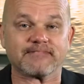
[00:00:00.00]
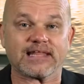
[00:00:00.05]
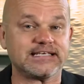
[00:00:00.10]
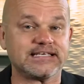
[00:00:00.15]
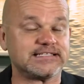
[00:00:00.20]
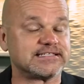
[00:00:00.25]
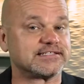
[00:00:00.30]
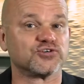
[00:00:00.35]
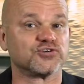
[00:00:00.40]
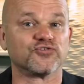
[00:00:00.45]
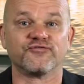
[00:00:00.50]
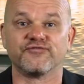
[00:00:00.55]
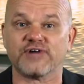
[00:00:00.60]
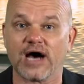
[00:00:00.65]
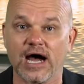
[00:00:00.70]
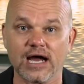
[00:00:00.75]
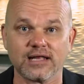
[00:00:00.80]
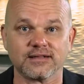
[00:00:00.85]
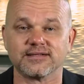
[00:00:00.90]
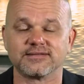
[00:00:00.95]
He's still
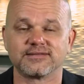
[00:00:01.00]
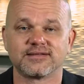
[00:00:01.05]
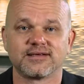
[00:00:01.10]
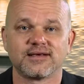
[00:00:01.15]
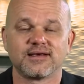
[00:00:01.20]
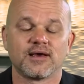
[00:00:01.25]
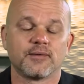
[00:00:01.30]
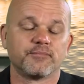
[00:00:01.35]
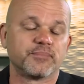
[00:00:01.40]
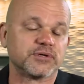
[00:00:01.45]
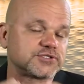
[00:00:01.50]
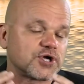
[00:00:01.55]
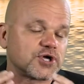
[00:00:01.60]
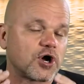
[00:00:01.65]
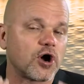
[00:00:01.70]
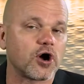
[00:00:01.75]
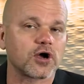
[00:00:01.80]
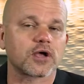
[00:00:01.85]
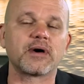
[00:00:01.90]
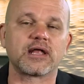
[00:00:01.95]
violent, but
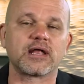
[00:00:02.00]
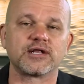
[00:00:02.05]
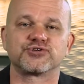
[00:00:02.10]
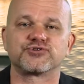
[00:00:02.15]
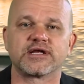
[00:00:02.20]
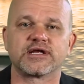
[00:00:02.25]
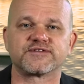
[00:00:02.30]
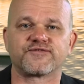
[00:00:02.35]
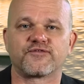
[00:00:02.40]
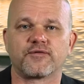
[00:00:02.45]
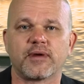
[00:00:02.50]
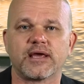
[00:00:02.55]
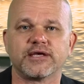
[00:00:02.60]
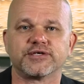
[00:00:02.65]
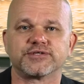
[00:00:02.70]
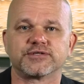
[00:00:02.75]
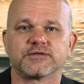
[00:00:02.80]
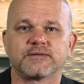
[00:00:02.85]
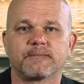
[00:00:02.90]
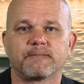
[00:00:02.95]
talk about a
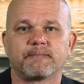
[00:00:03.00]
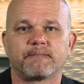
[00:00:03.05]
transformation